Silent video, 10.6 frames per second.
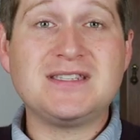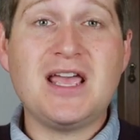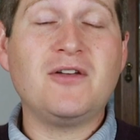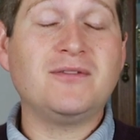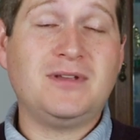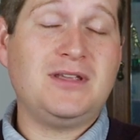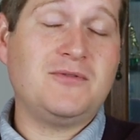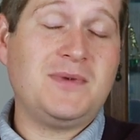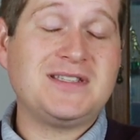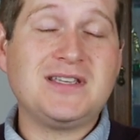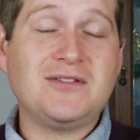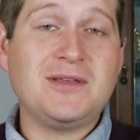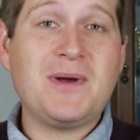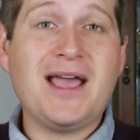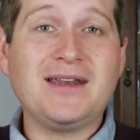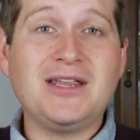Snell, you know, basically
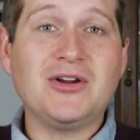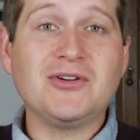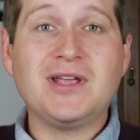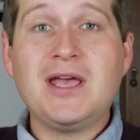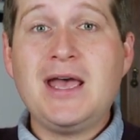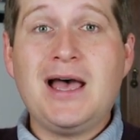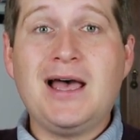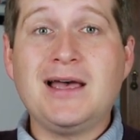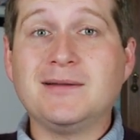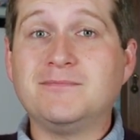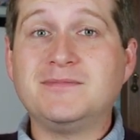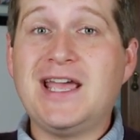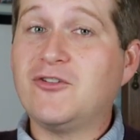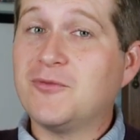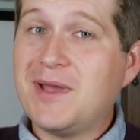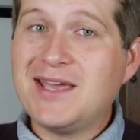pioneered
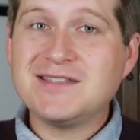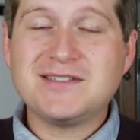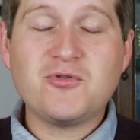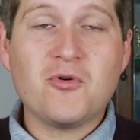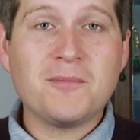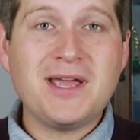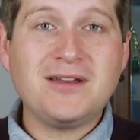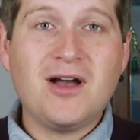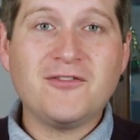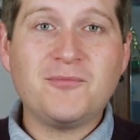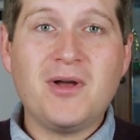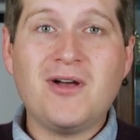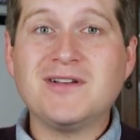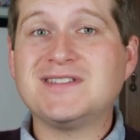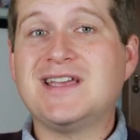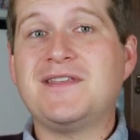TaylorMade's tour-made golf
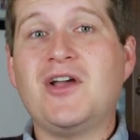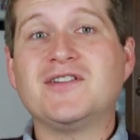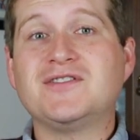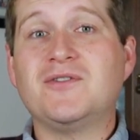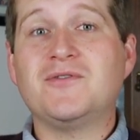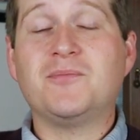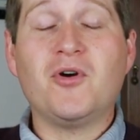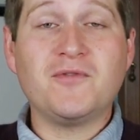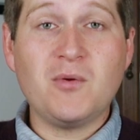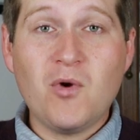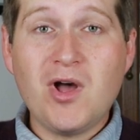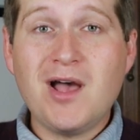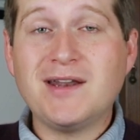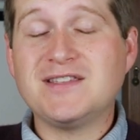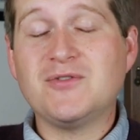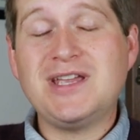balls, and they also the Pro
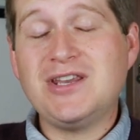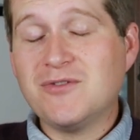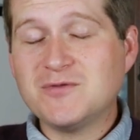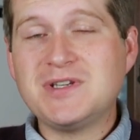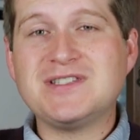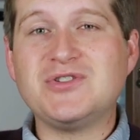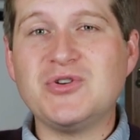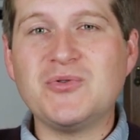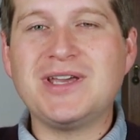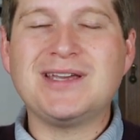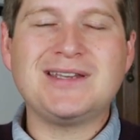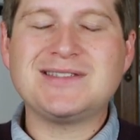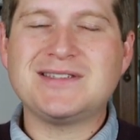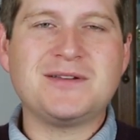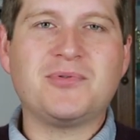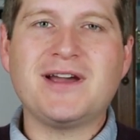V1, and so he knows what he's doing. It
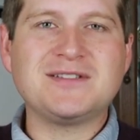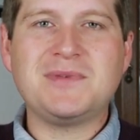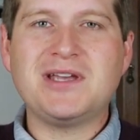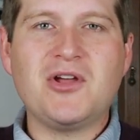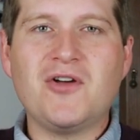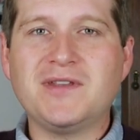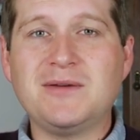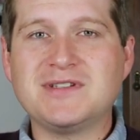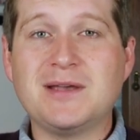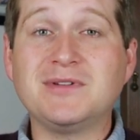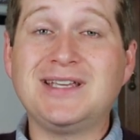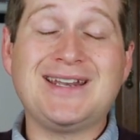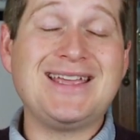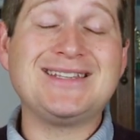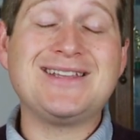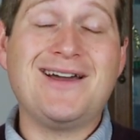doesn't surprise me at all that he was able to get
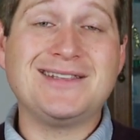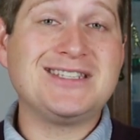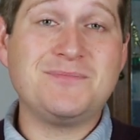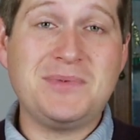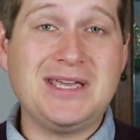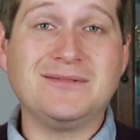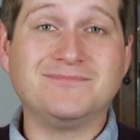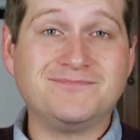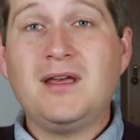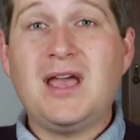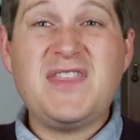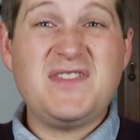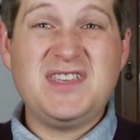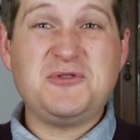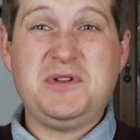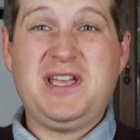a ton of spin. And then
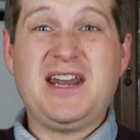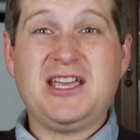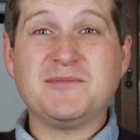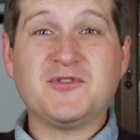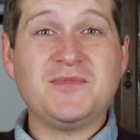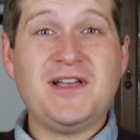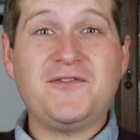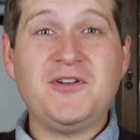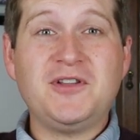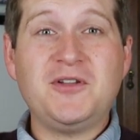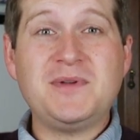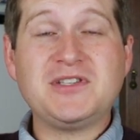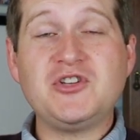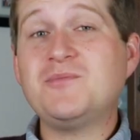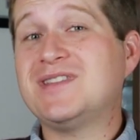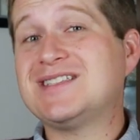this one kind of comes from left field a little bit
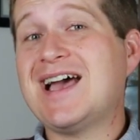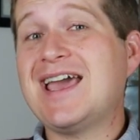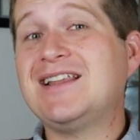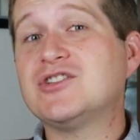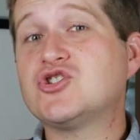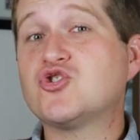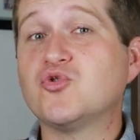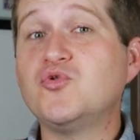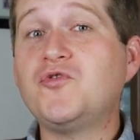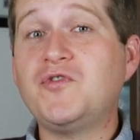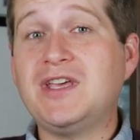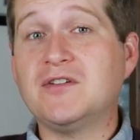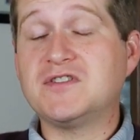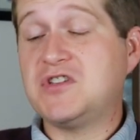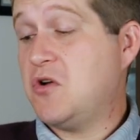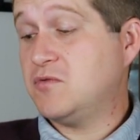too, but the Titleist True Feel.
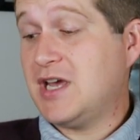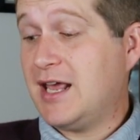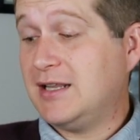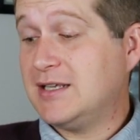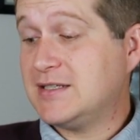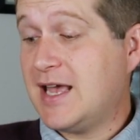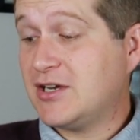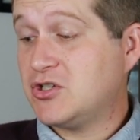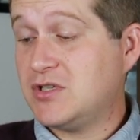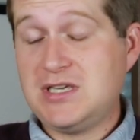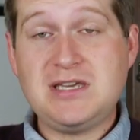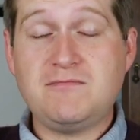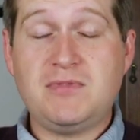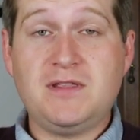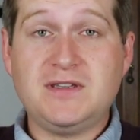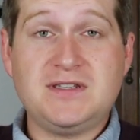So Titleist actually,
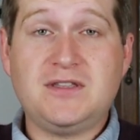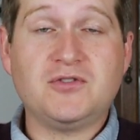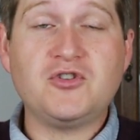this is their